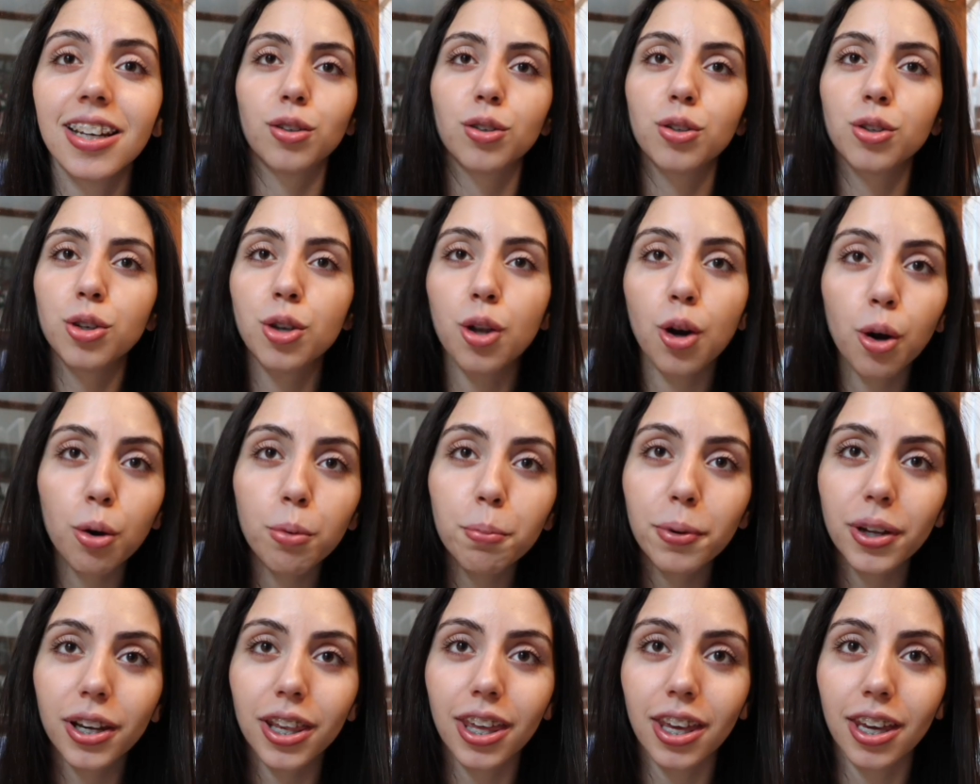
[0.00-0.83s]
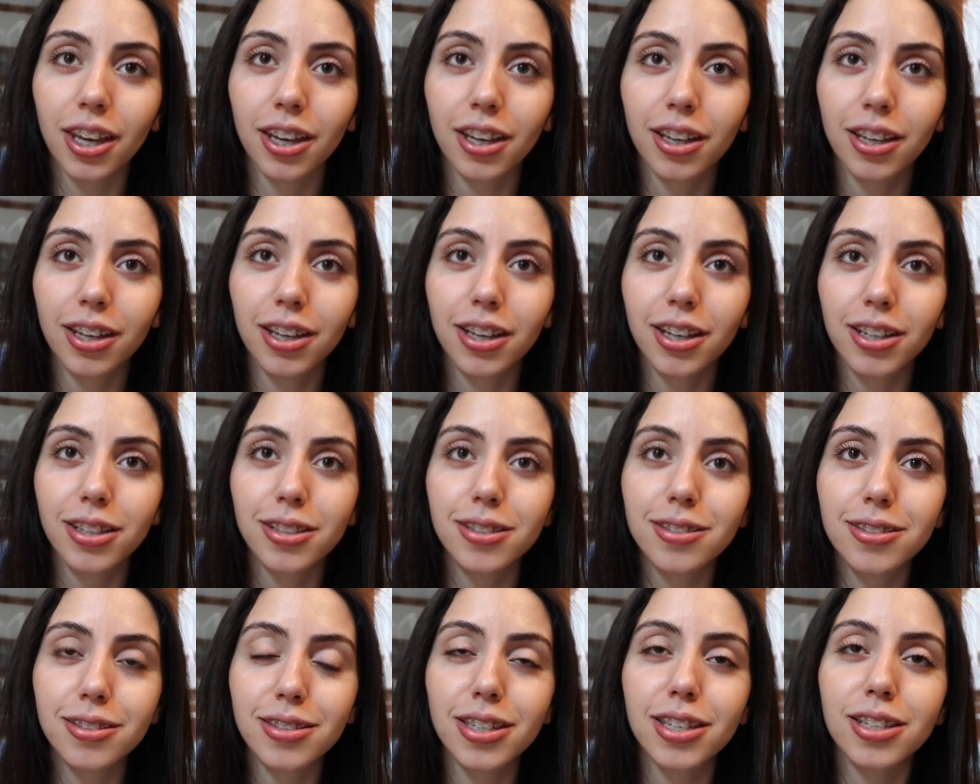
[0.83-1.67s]
Nobody
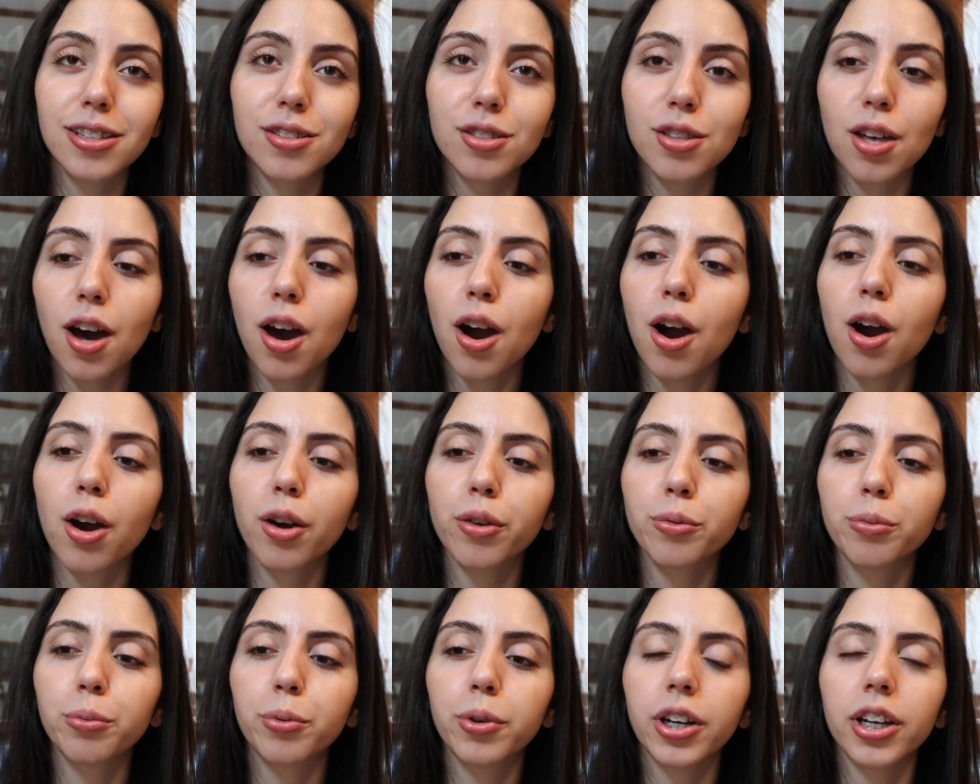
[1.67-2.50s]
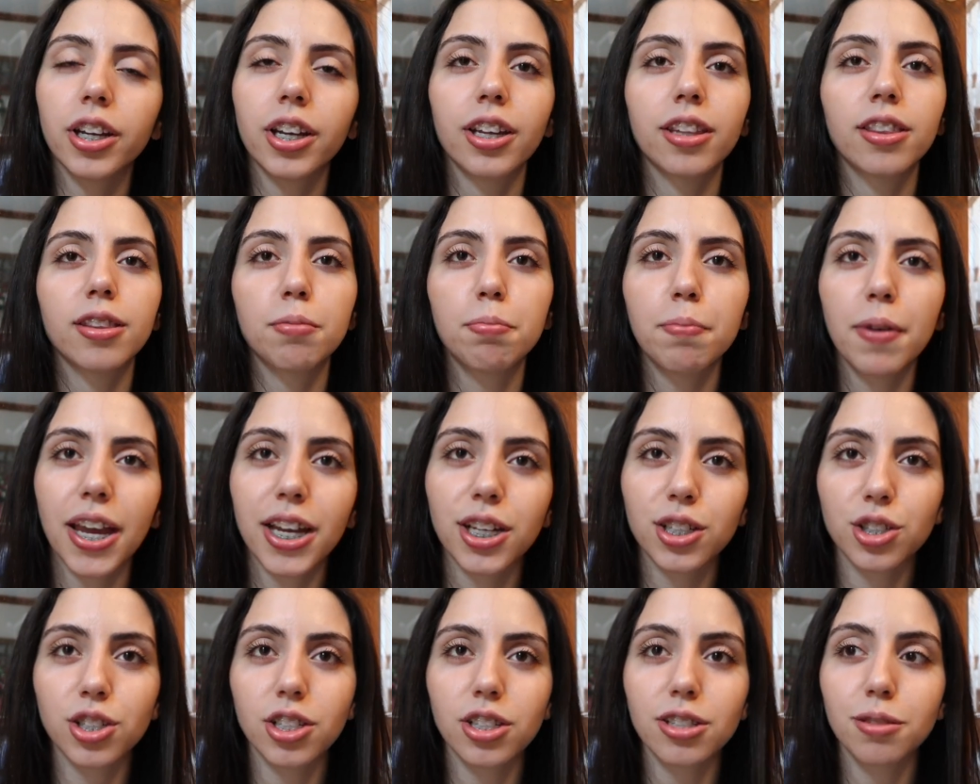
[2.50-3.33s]
sees the hard work and the
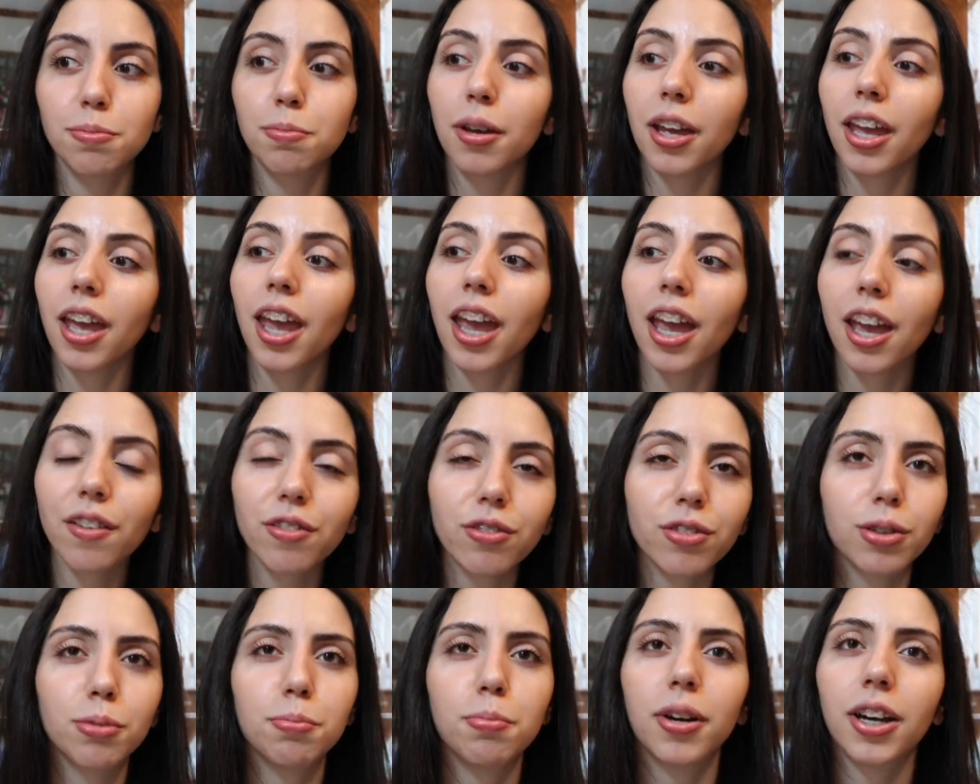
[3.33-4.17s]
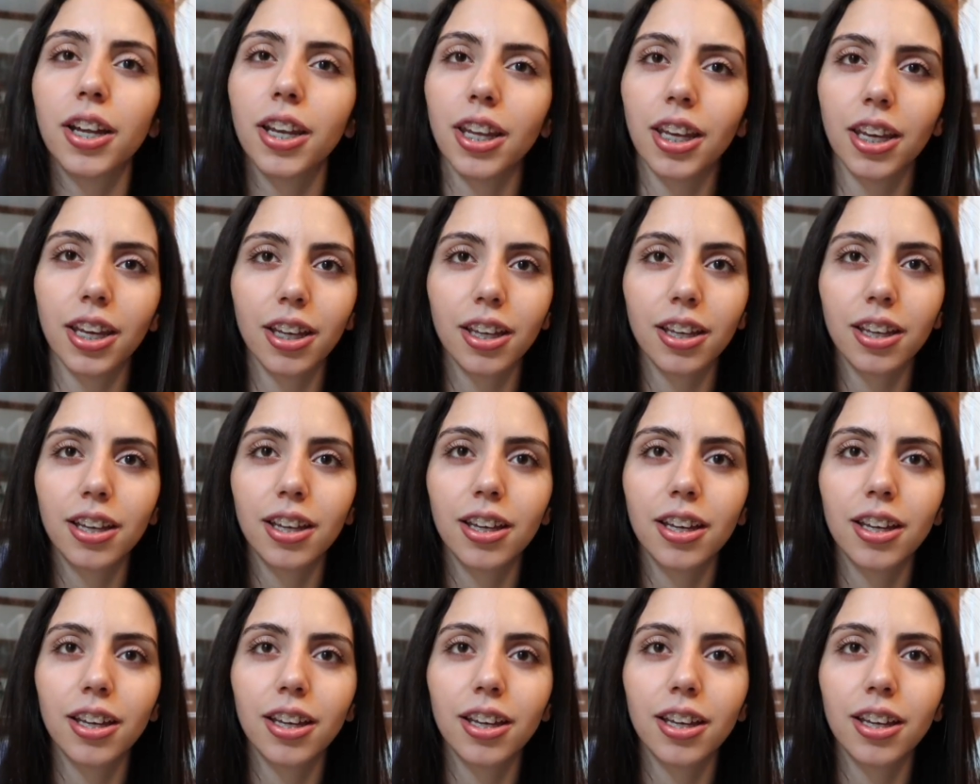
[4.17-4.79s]
patience, but everybody